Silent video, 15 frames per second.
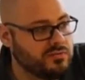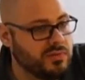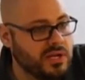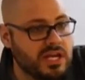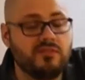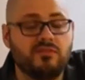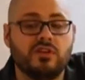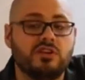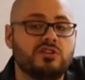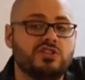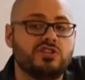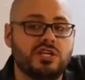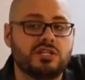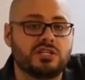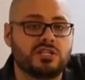even
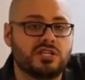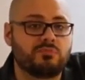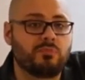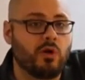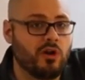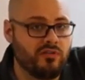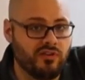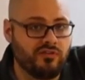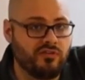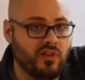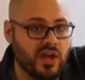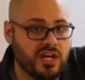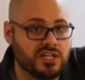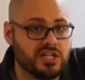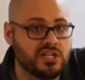Jesus' perfect
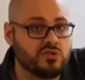flesh, is